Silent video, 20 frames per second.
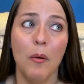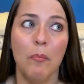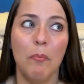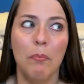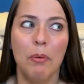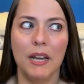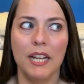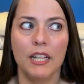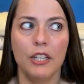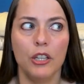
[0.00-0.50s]

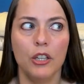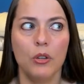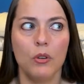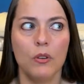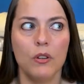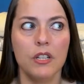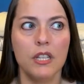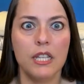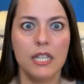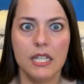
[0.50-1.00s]
but you're
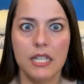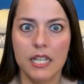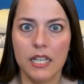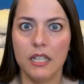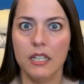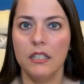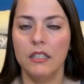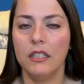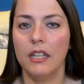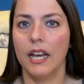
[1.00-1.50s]

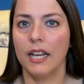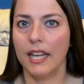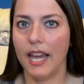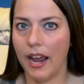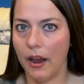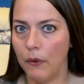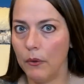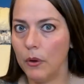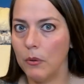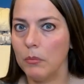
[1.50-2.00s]
still
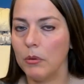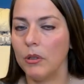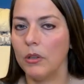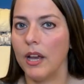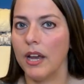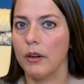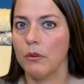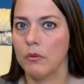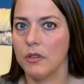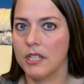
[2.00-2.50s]
accountable
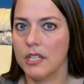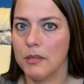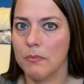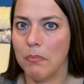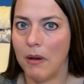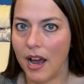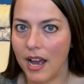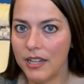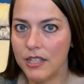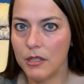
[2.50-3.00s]
and
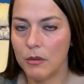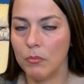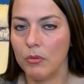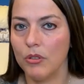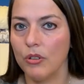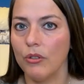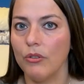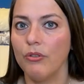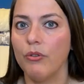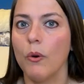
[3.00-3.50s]

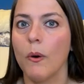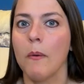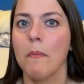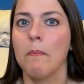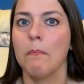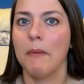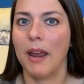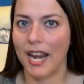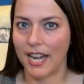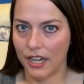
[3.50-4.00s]
responsible for
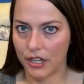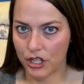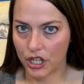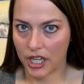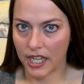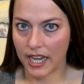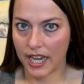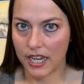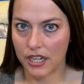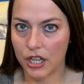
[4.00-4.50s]

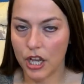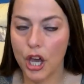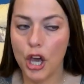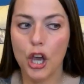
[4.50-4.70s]
managing it.